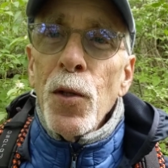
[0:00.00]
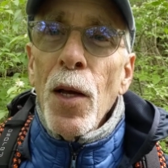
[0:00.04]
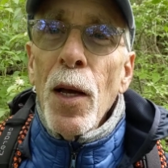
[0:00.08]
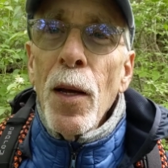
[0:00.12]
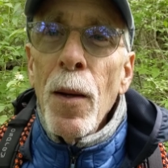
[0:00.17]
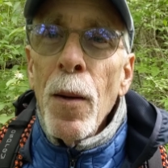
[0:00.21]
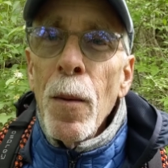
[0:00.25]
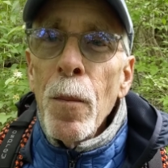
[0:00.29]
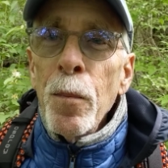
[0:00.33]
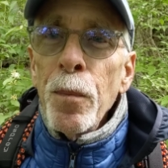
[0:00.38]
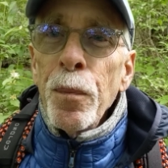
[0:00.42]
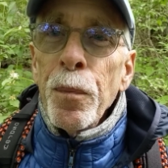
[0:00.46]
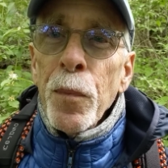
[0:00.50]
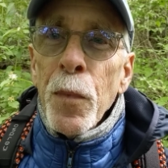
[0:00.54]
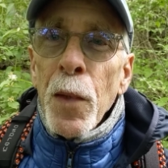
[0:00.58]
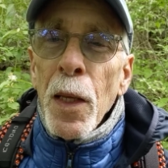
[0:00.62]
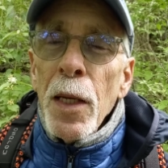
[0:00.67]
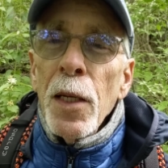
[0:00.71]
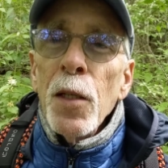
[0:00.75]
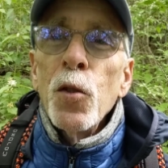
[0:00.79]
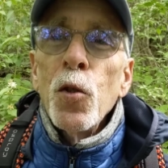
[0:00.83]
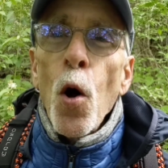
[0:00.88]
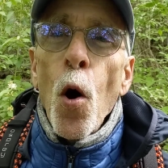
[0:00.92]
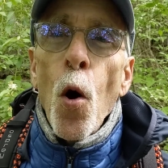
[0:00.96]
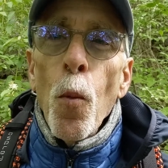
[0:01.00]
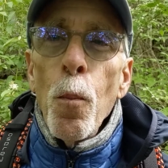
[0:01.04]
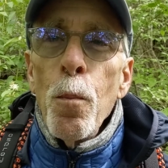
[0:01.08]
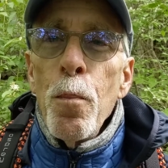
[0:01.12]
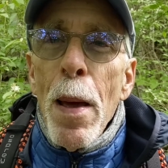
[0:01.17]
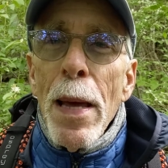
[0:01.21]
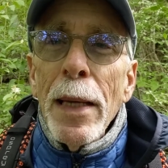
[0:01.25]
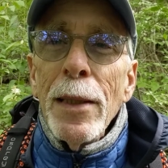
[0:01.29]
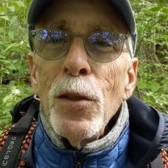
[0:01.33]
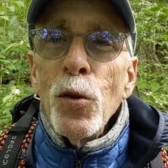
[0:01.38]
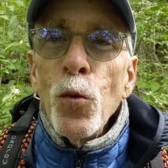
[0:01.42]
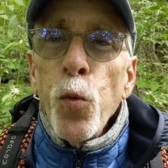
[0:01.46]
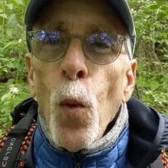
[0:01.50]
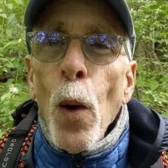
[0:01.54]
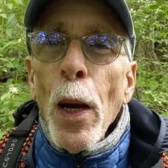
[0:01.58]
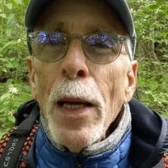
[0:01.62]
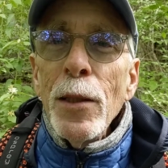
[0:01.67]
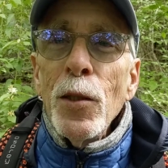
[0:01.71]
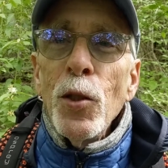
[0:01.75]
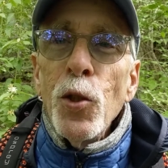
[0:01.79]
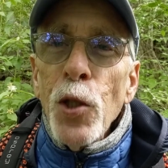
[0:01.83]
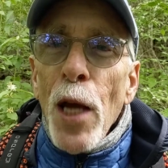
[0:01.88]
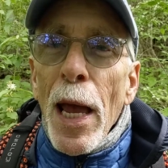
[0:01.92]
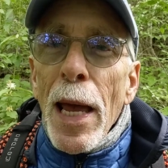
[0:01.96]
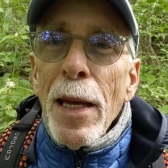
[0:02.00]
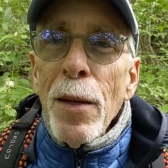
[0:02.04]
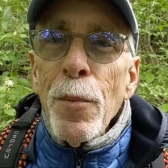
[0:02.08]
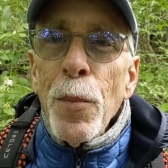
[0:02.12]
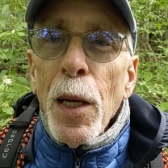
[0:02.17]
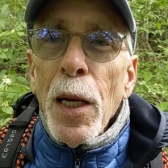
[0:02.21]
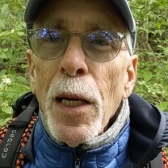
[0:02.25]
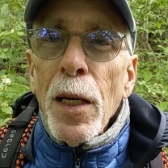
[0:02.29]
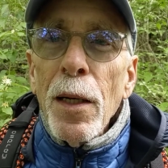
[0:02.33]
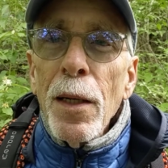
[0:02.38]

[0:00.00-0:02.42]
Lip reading: and it's called base weight shaming.